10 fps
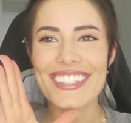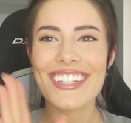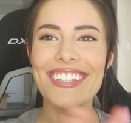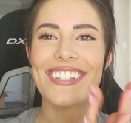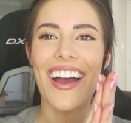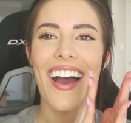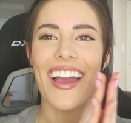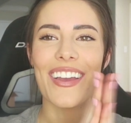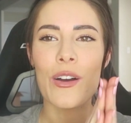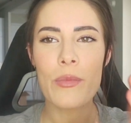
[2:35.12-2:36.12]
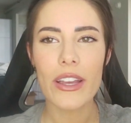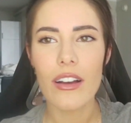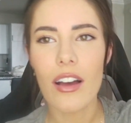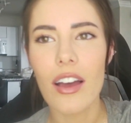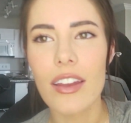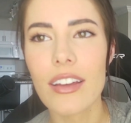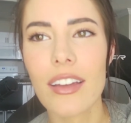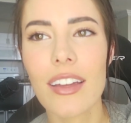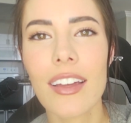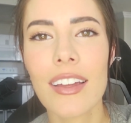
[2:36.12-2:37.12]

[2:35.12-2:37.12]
it didn't die. Oh my God.